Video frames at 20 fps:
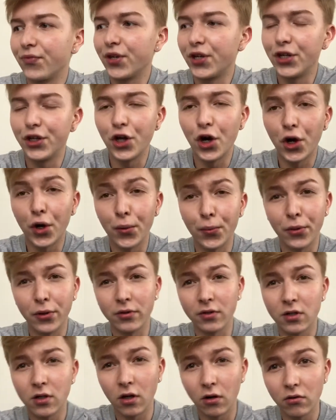in home
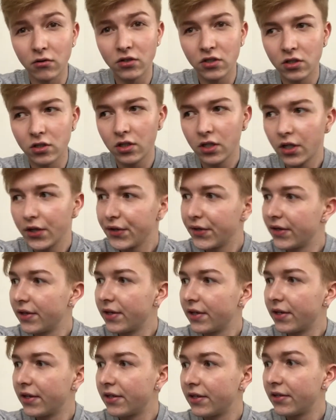on couch.
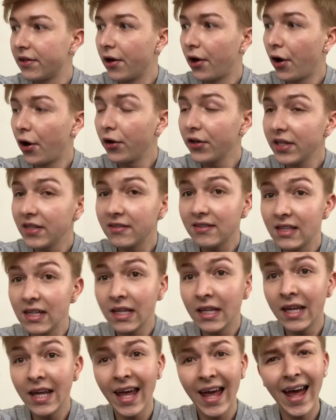
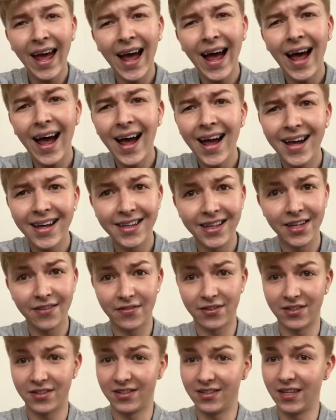Honestly, I
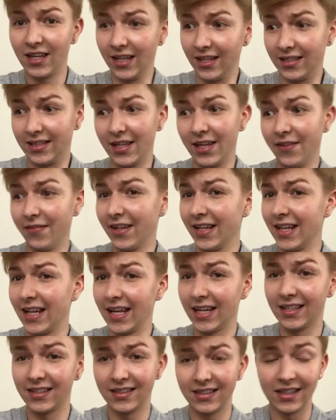never see it even
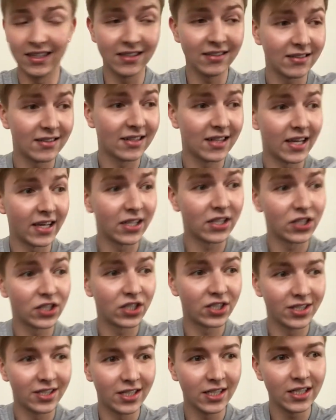like this, like
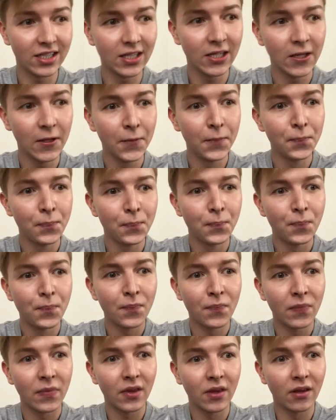she did.
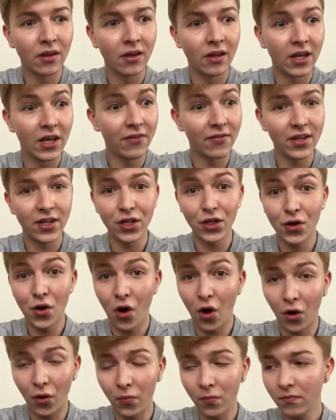Even in
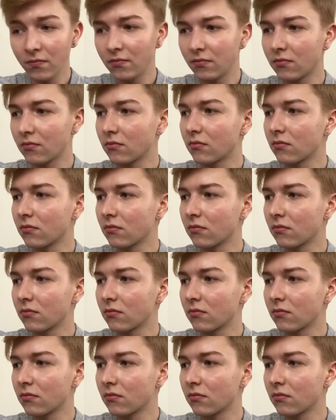home,